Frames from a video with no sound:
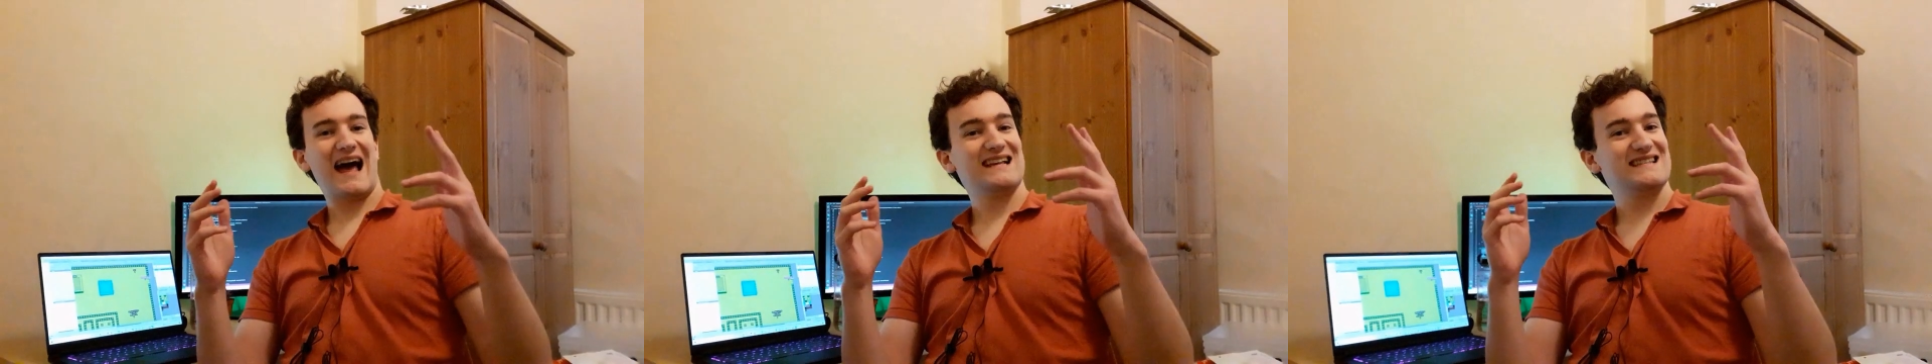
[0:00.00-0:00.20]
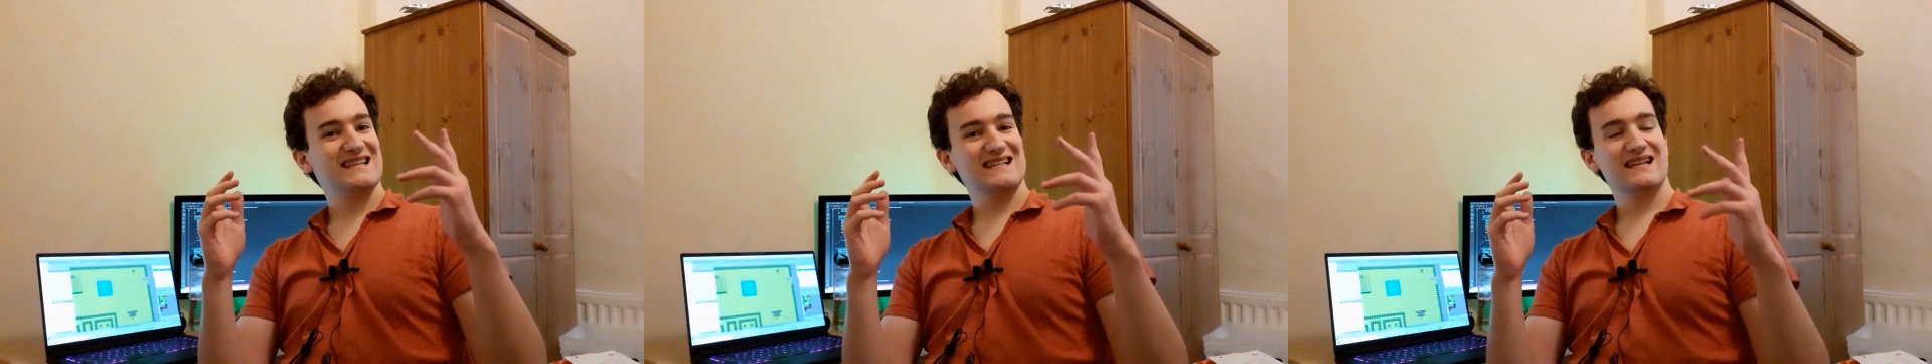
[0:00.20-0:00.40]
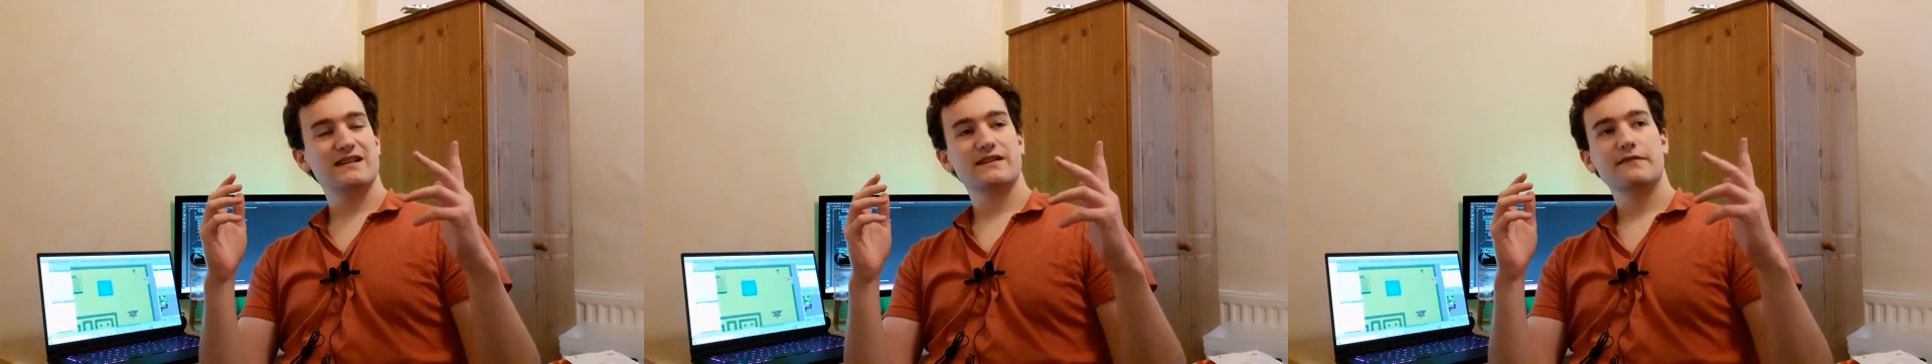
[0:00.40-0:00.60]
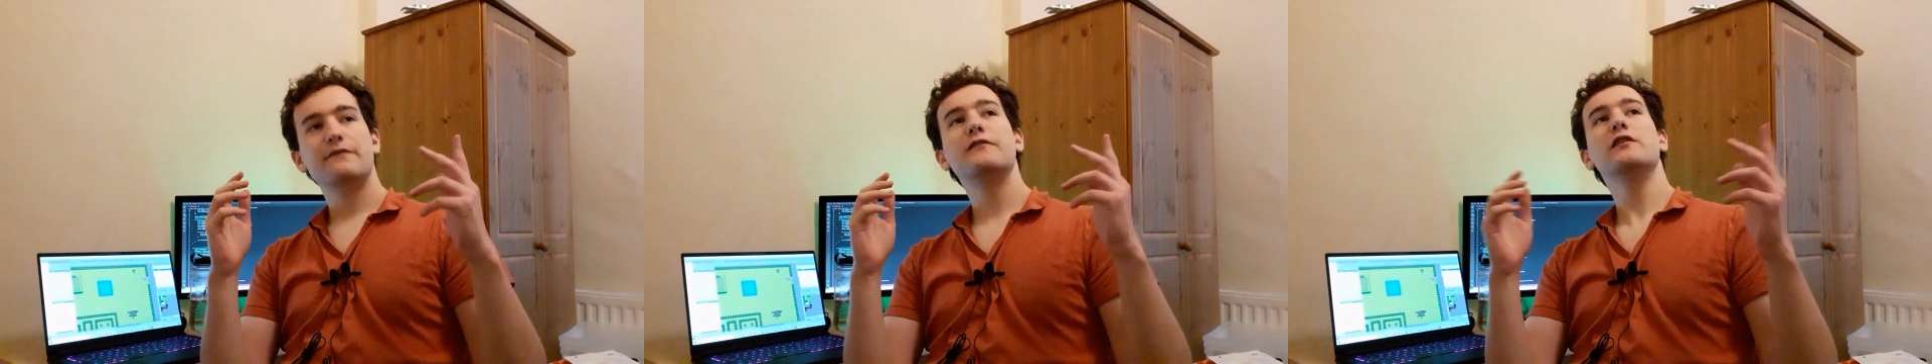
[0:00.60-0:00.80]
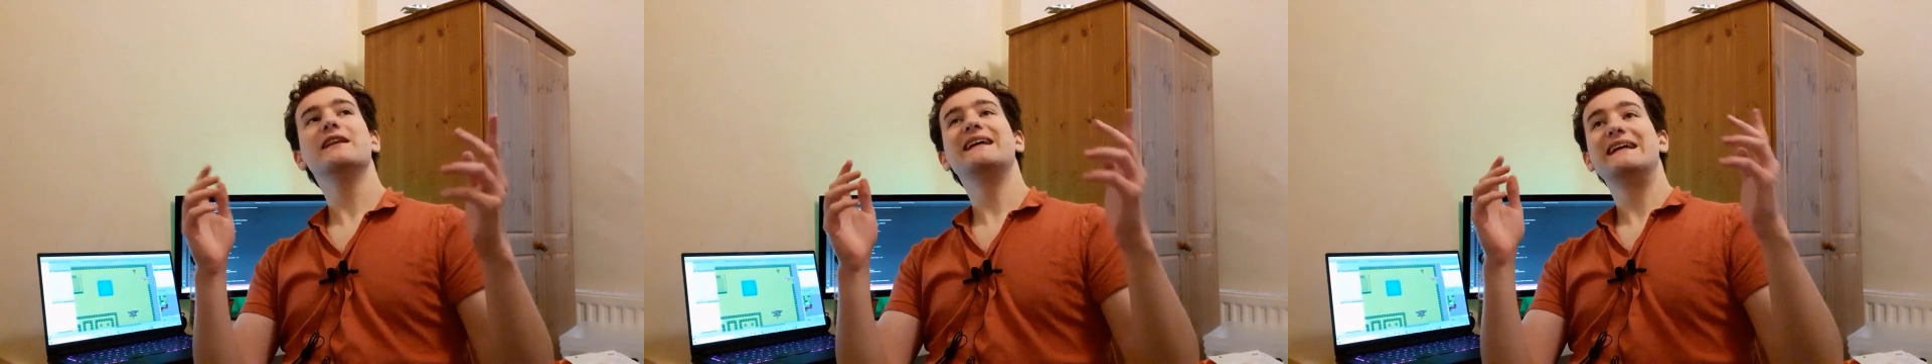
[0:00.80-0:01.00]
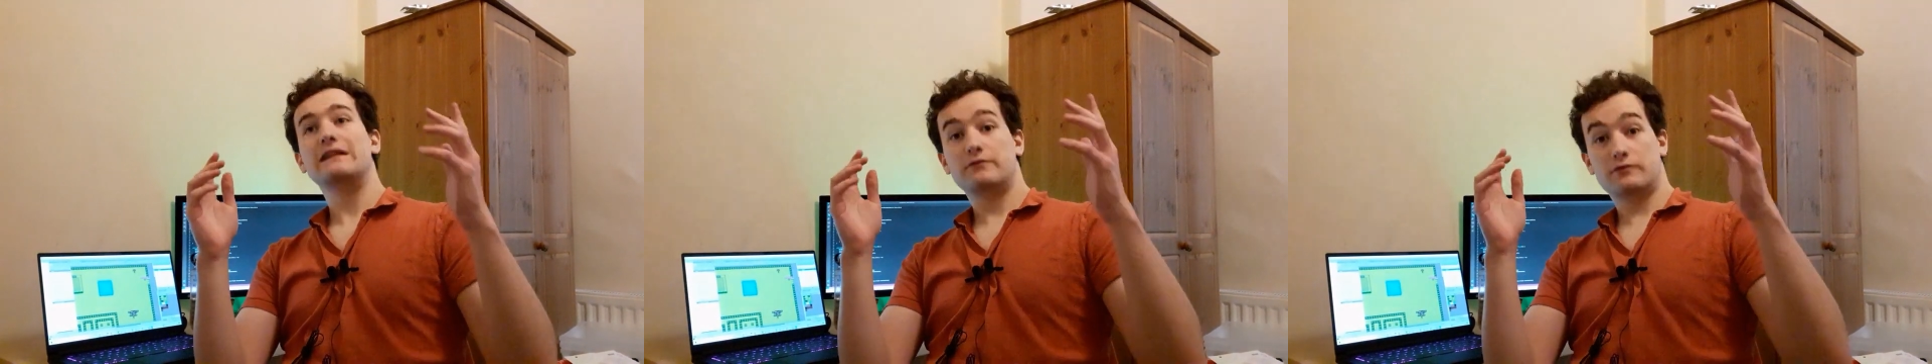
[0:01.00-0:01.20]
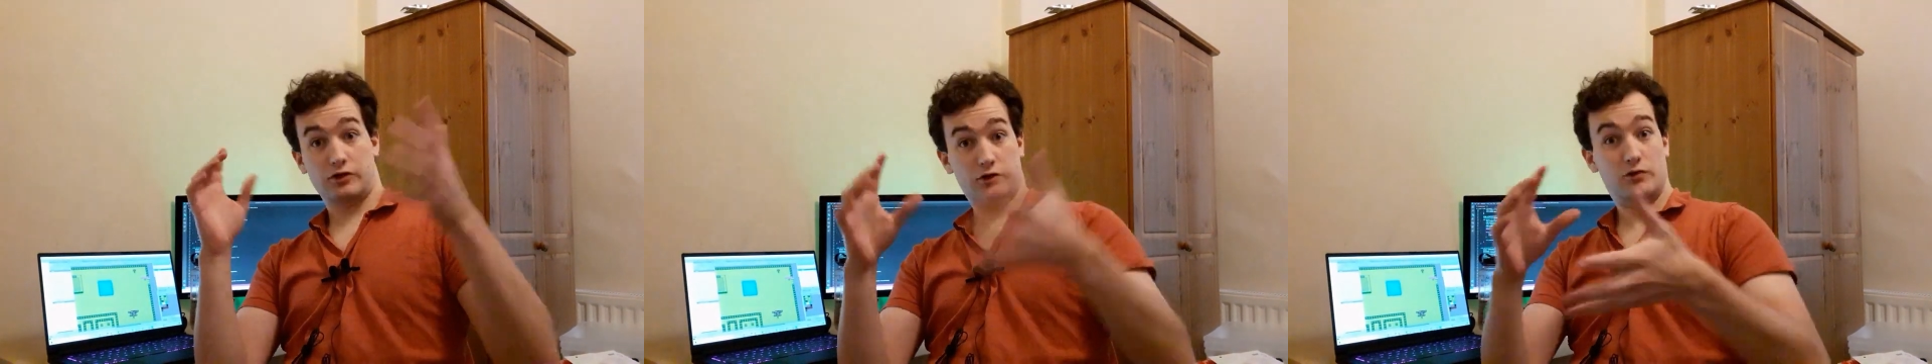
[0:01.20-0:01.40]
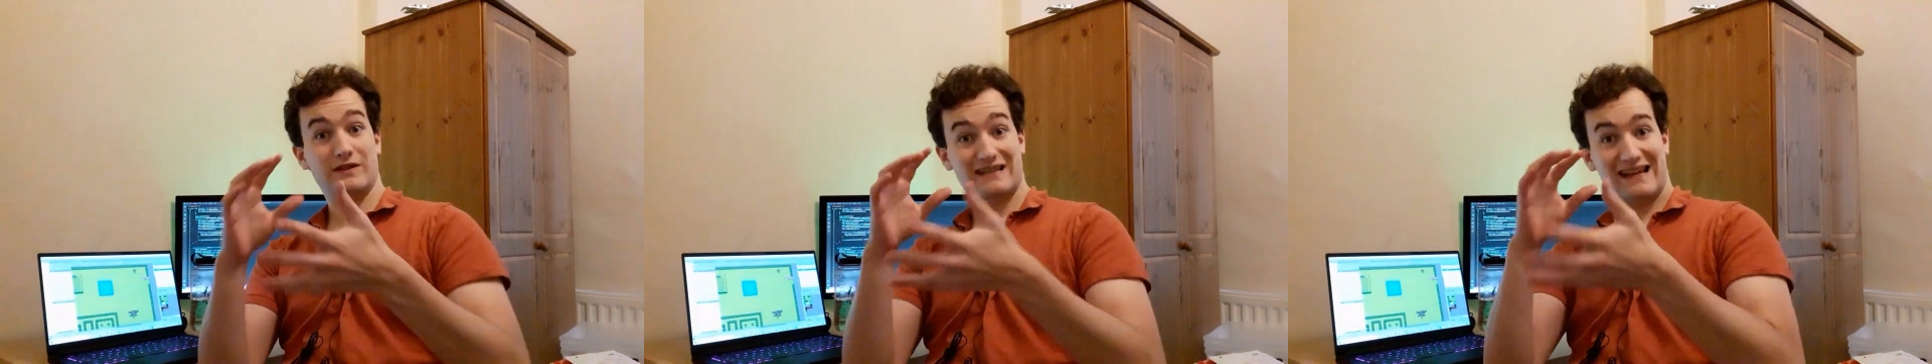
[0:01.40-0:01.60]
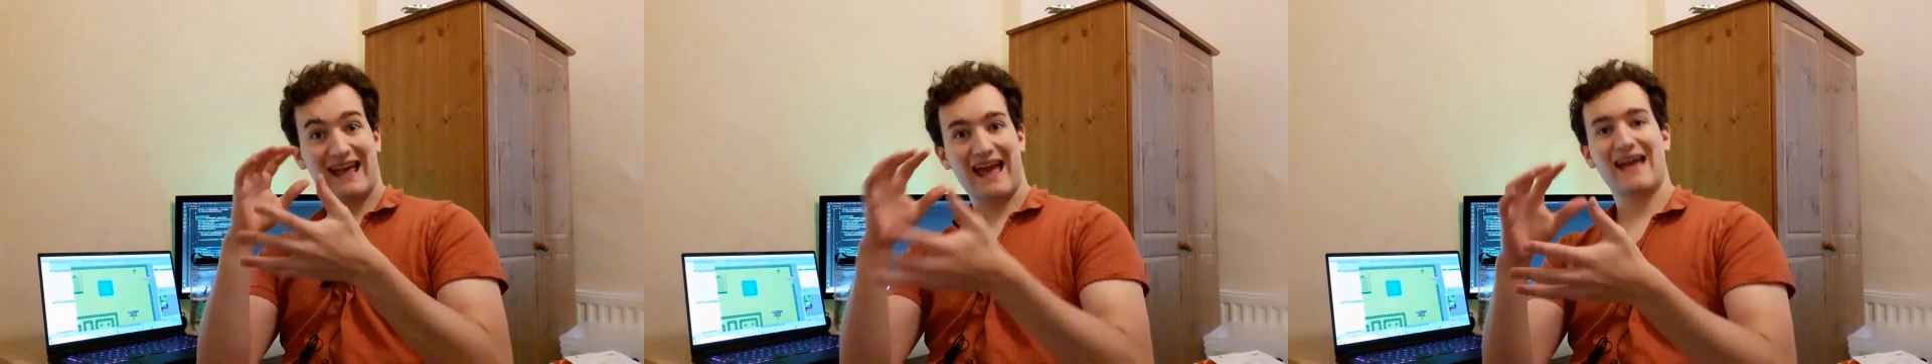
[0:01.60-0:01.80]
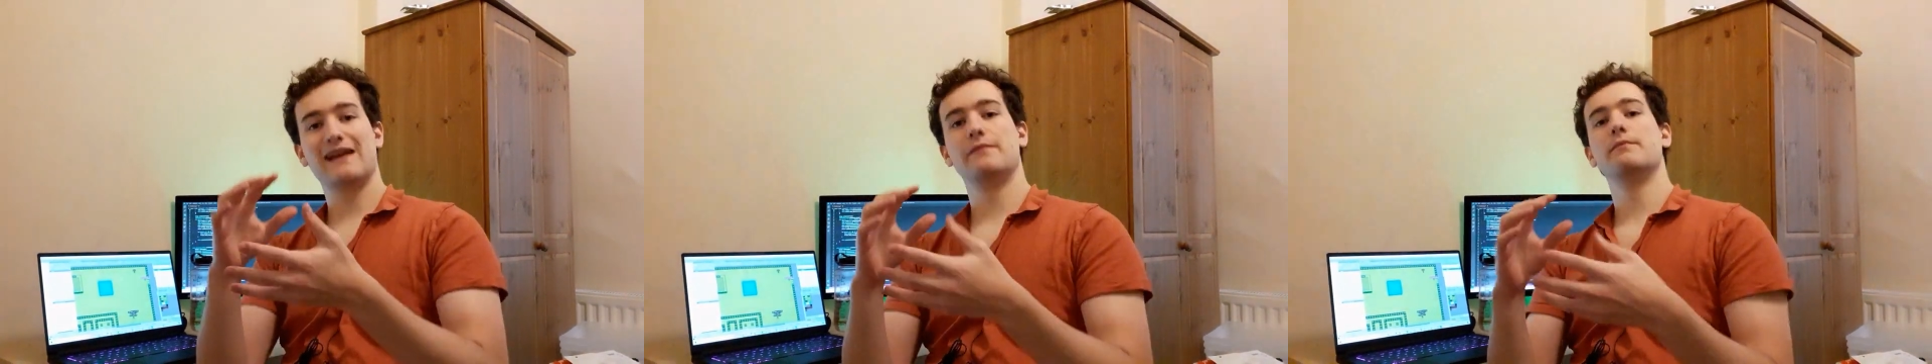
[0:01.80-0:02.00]
as this is a fully 2D
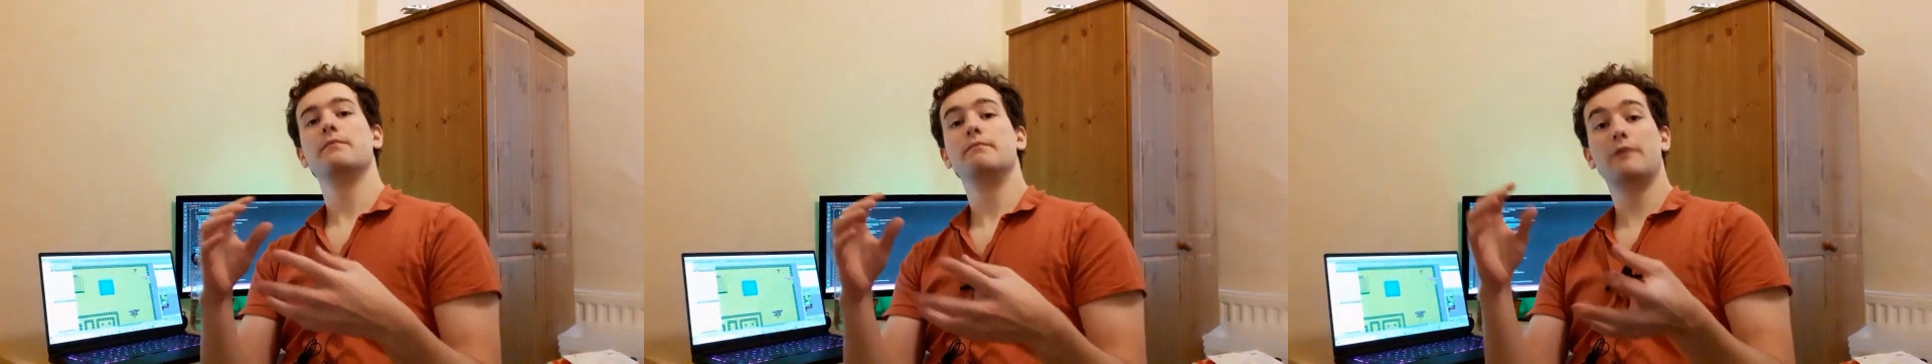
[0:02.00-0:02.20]
game,